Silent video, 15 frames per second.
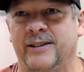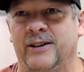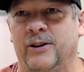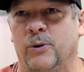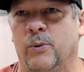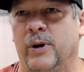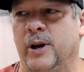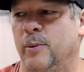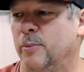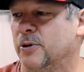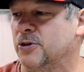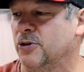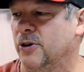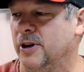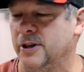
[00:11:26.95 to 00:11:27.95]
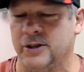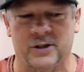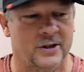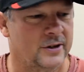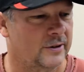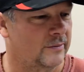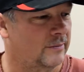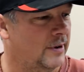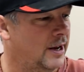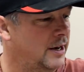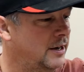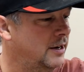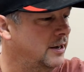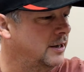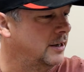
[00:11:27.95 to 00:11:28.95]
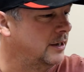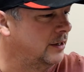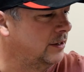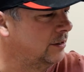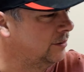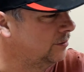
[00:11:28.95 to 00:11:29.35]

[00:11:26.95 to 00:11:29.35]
or what he portrays. And